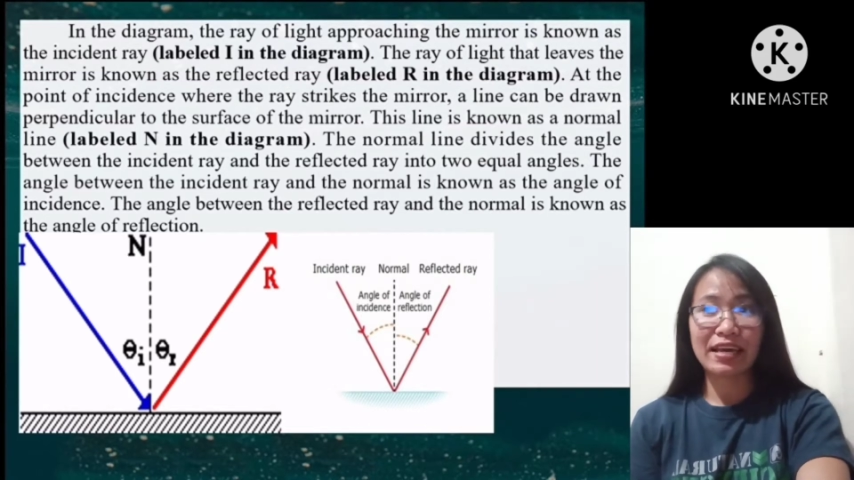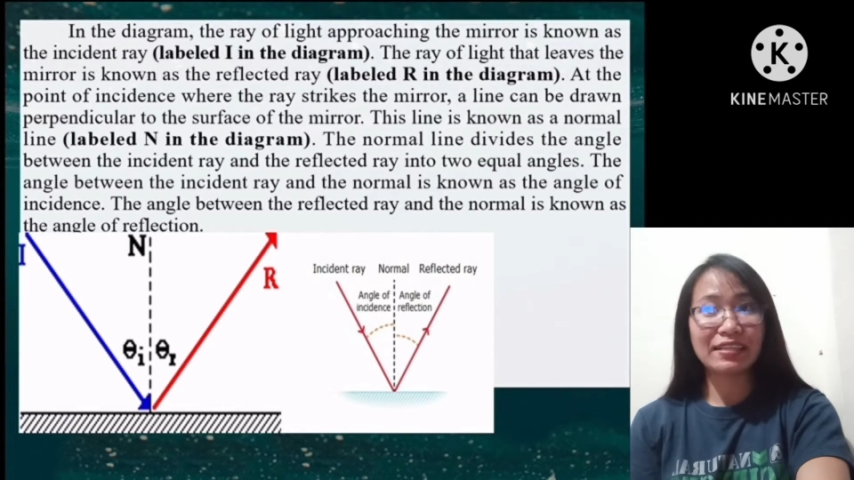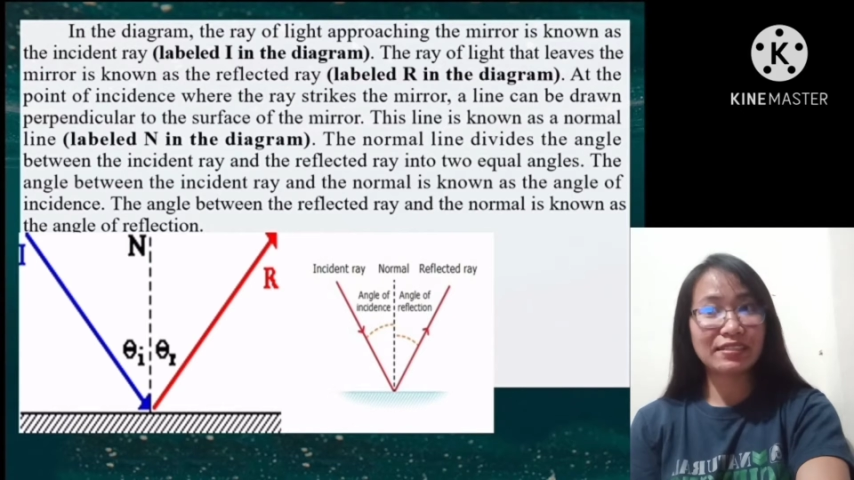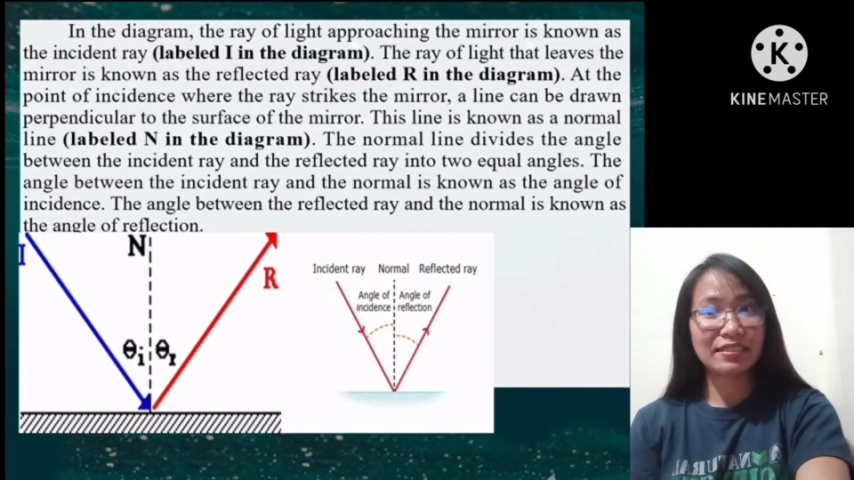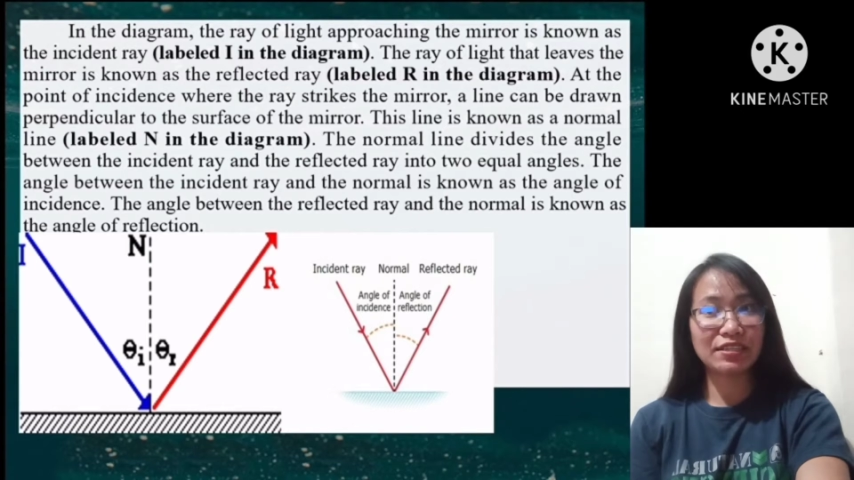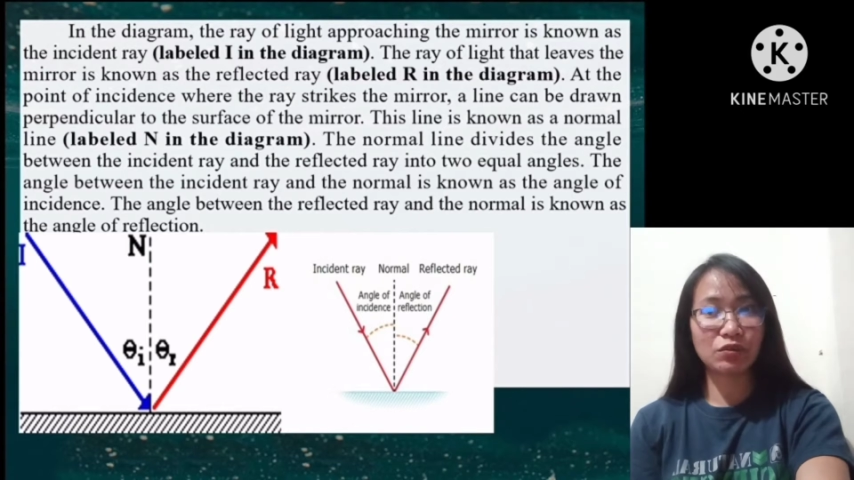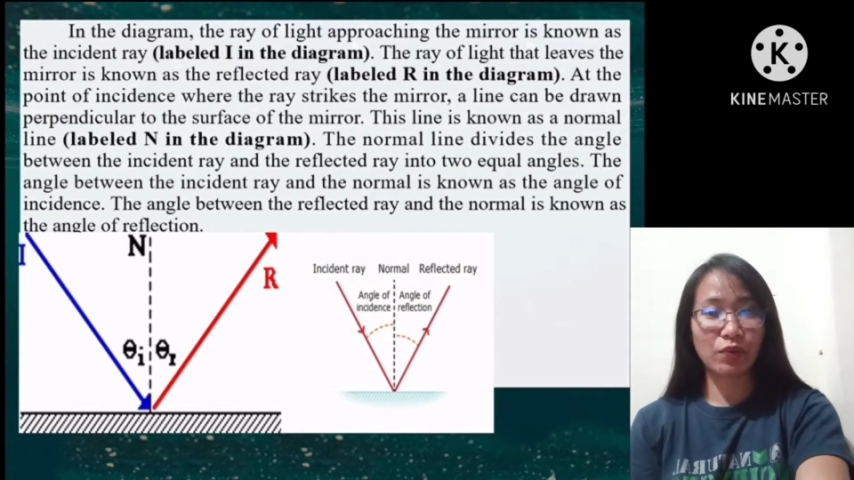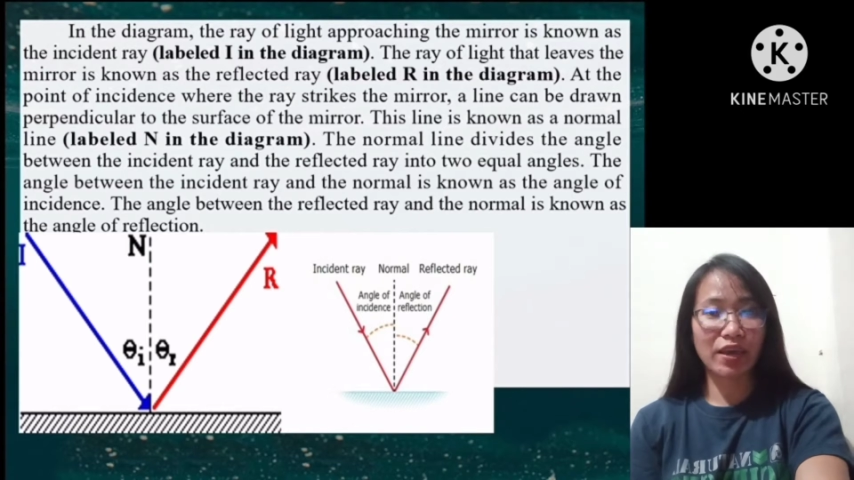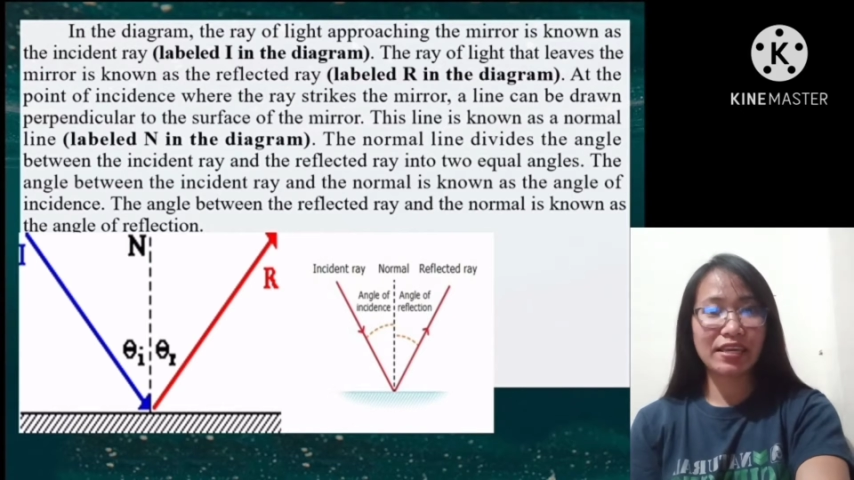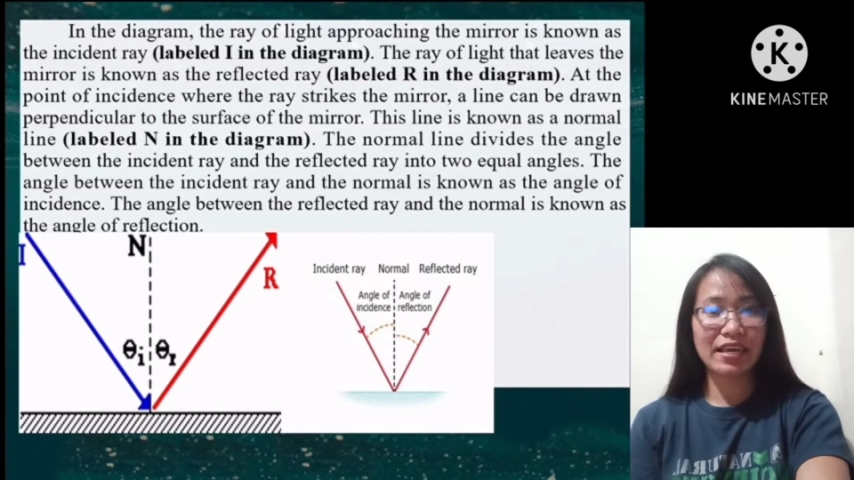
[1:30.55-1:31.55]
incident
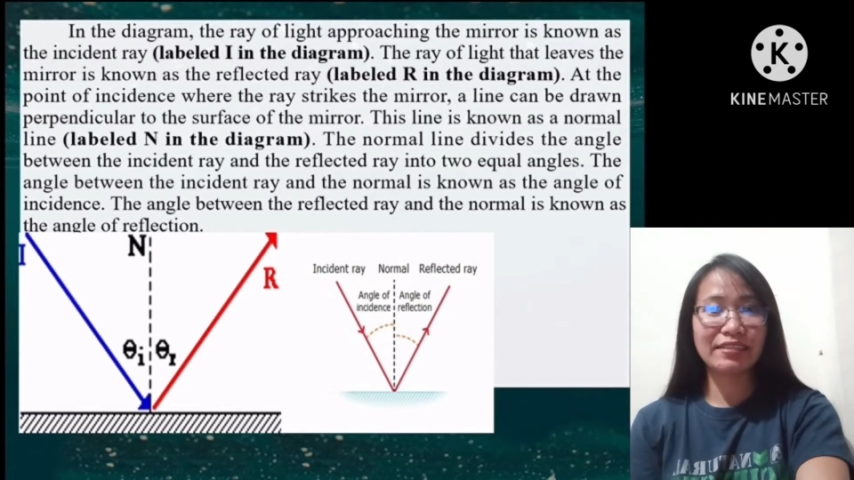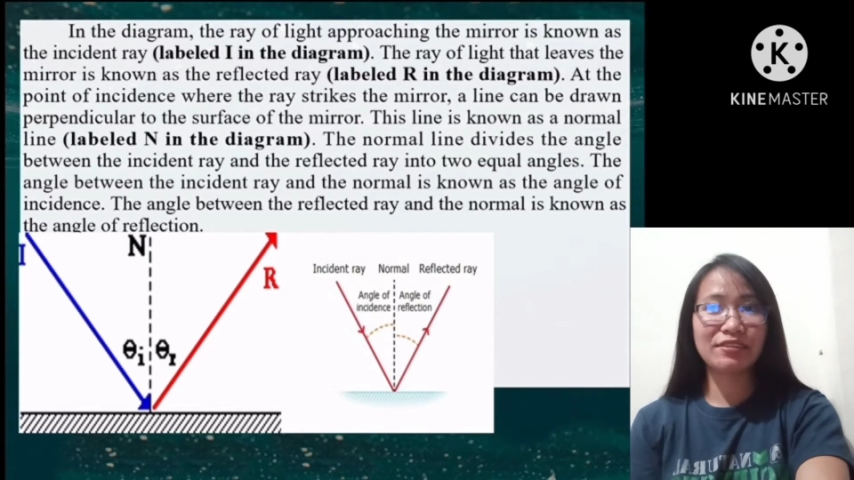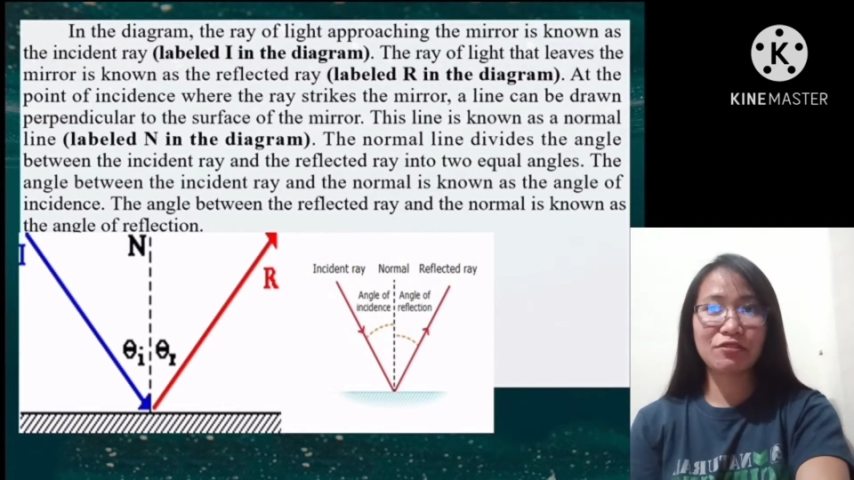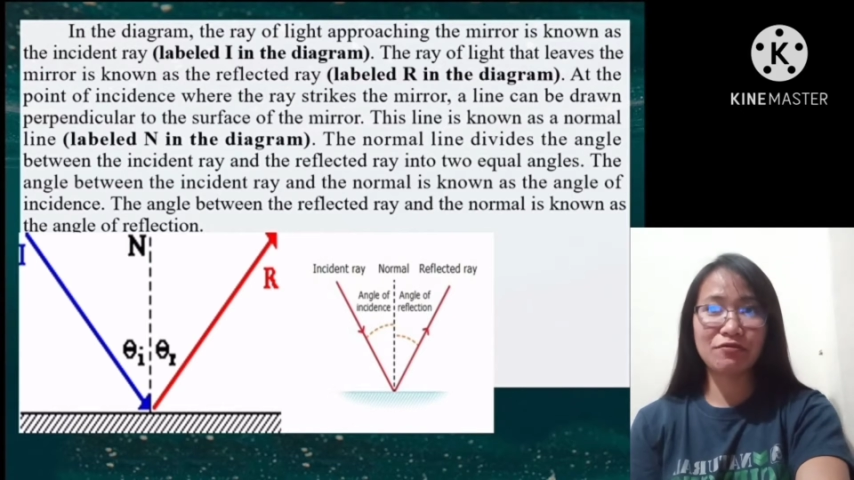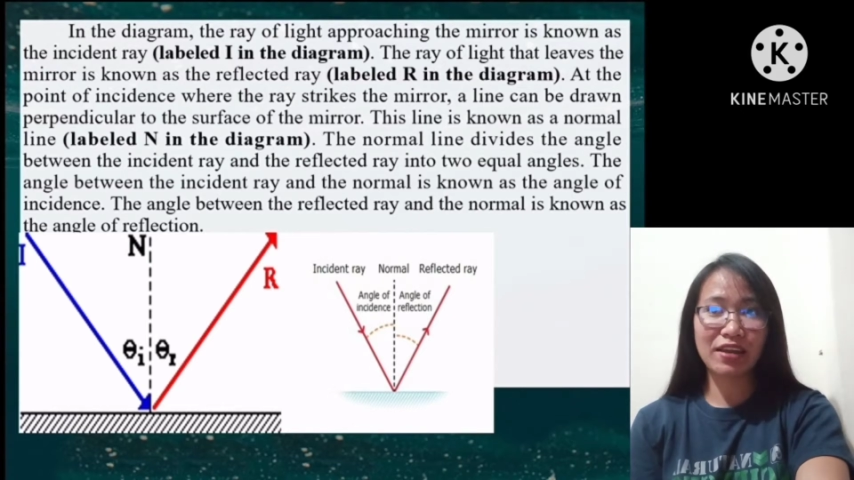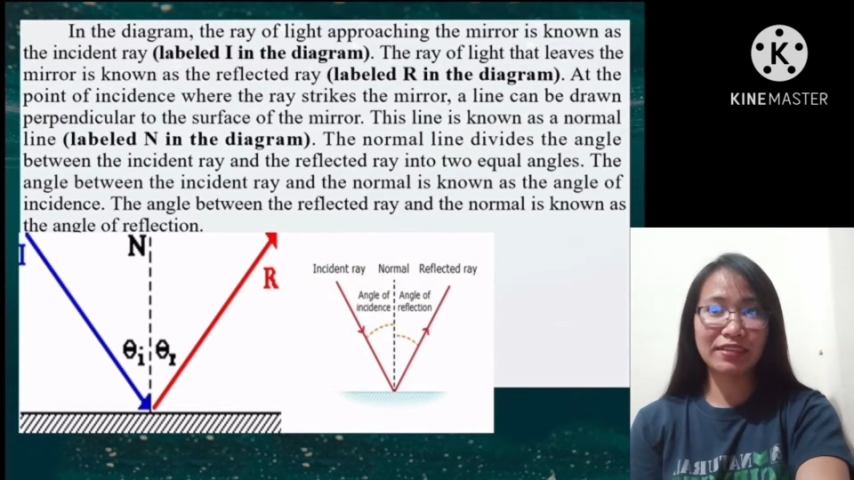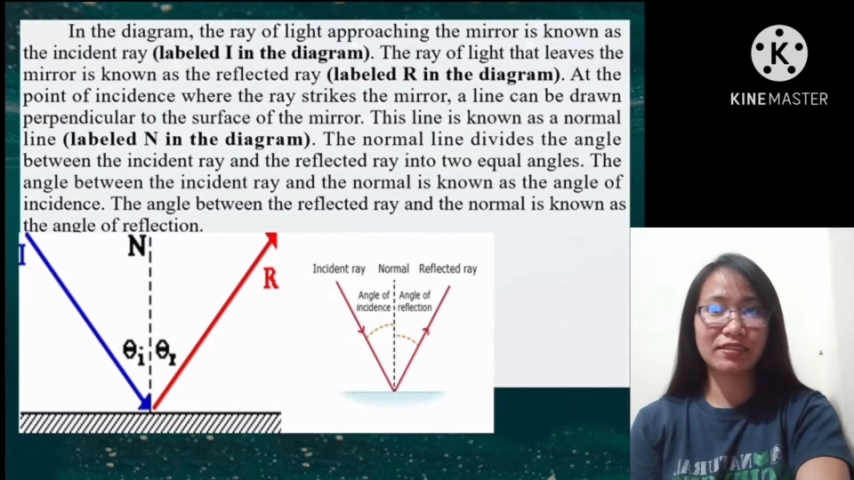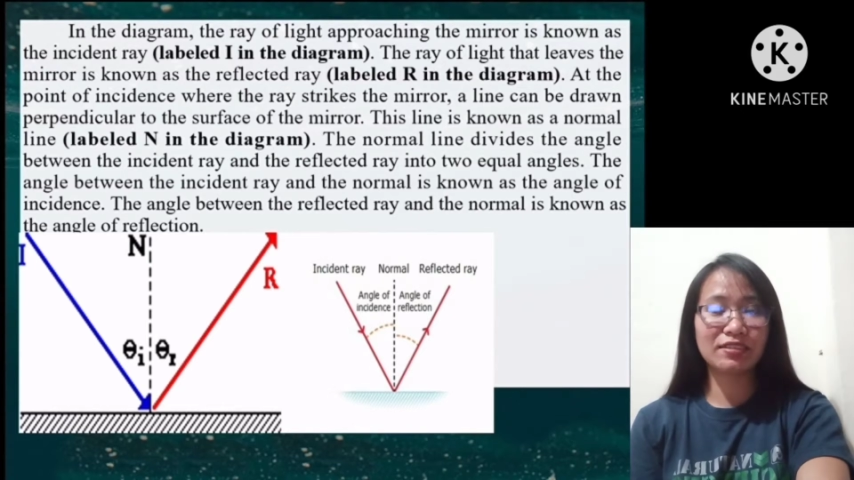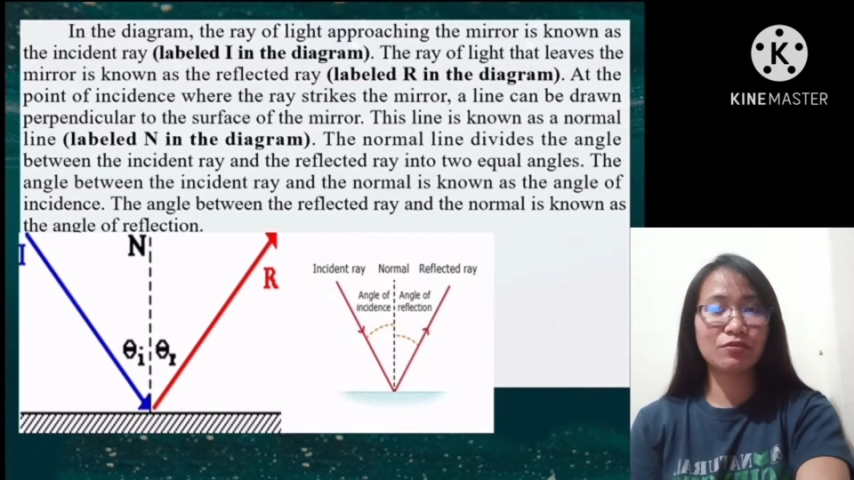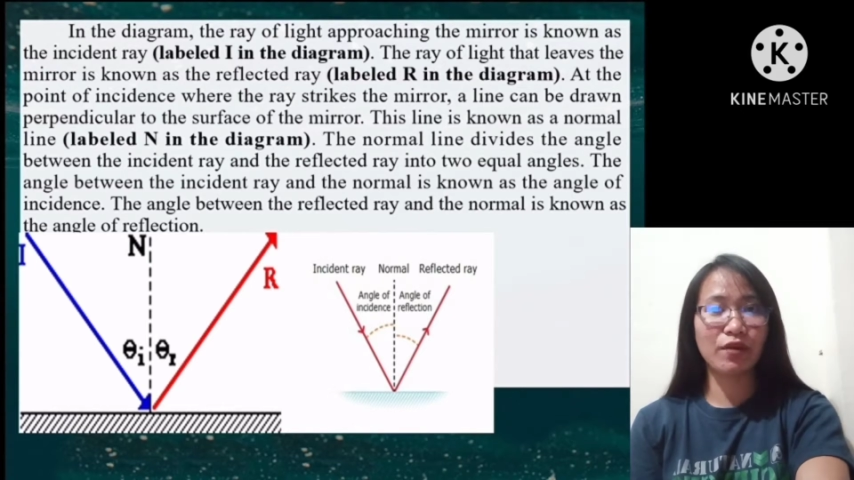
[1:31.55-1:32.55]
ray and the
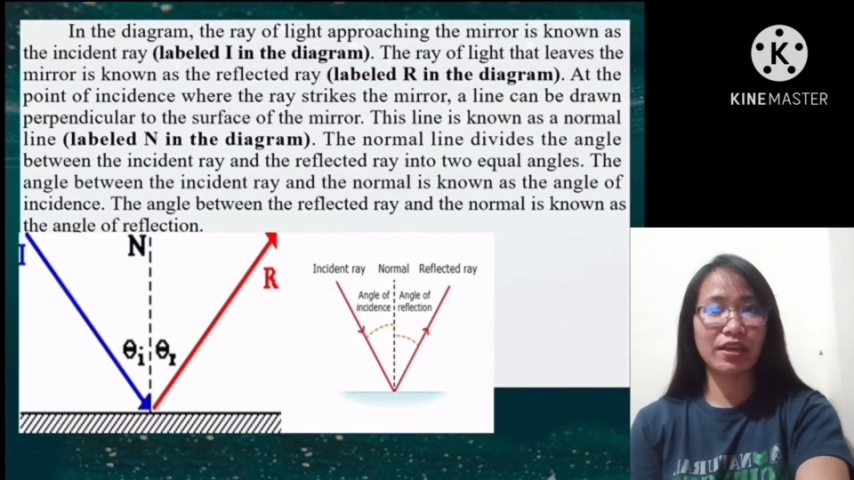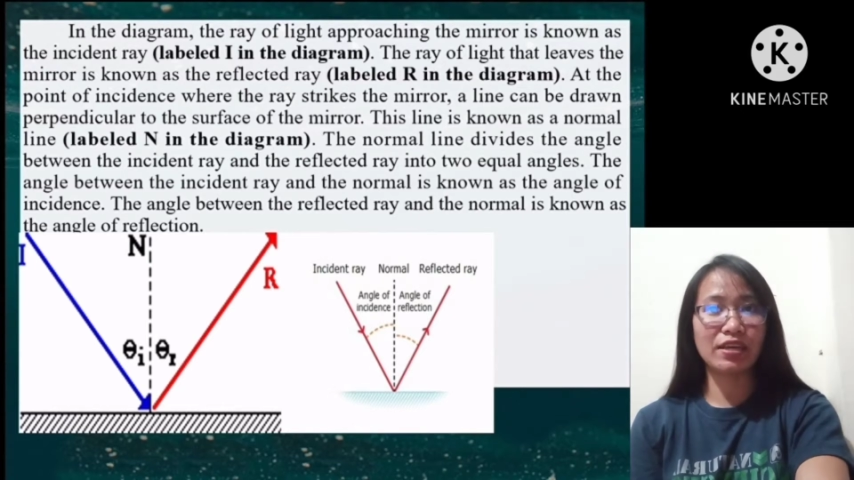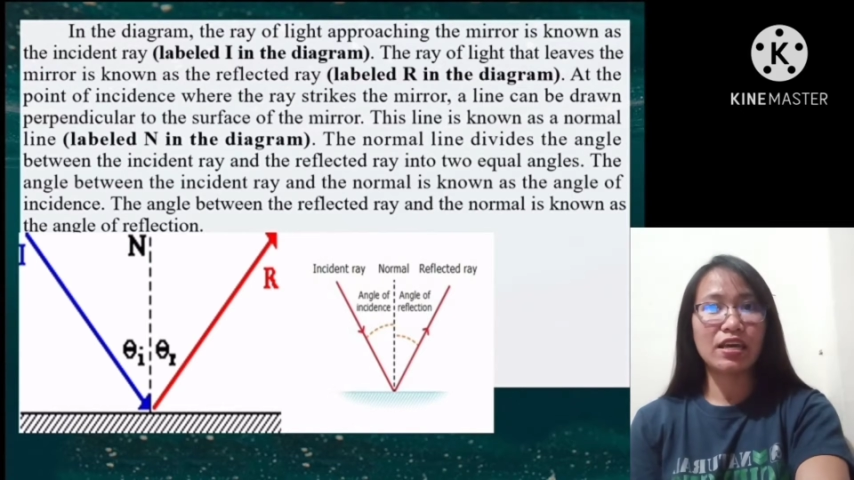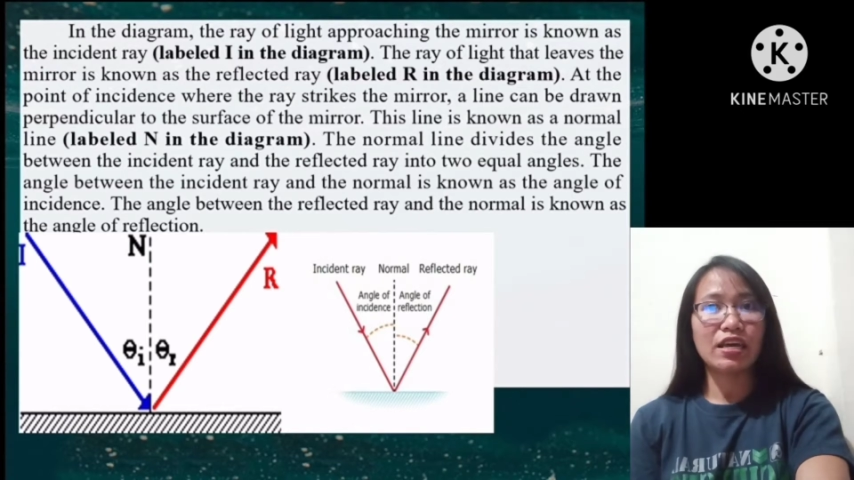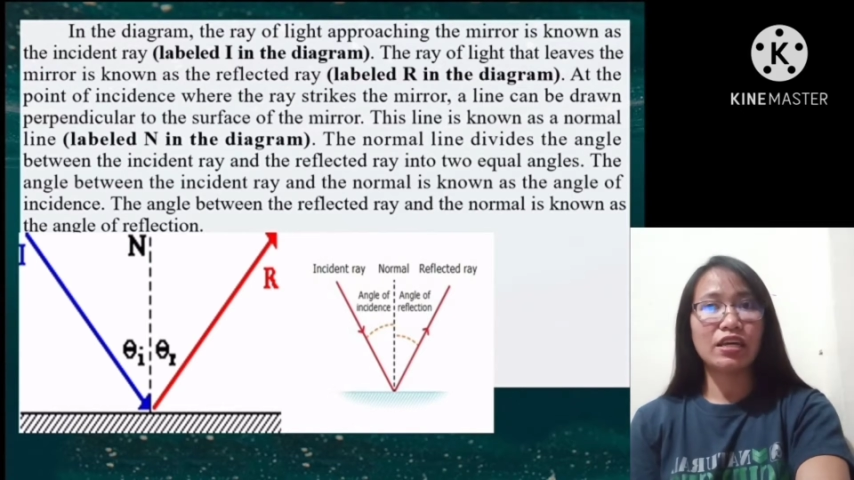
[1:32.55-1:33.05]
reflected ray